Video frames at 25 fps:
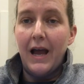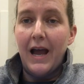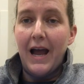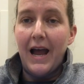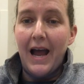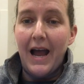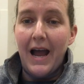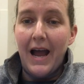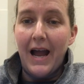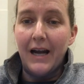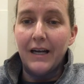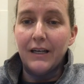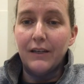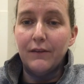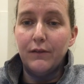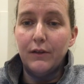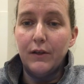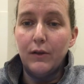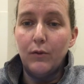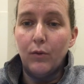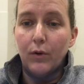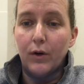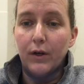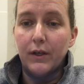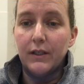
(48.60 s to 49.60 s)
Actively
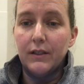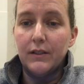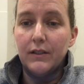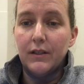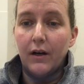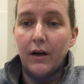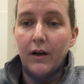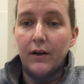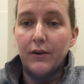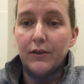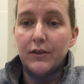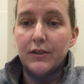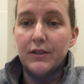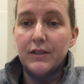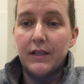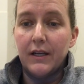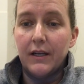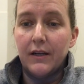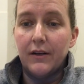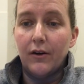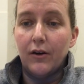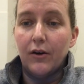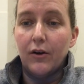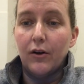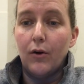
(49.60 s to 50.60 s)
working to understand
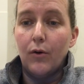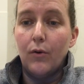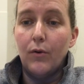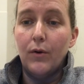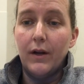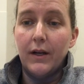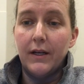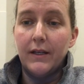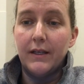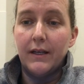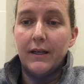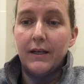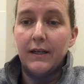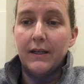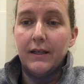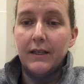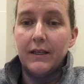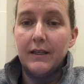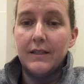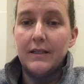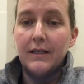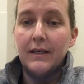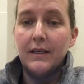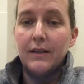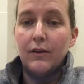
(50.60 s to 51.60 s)
our own
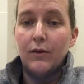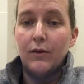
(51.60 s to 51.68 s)
identities in the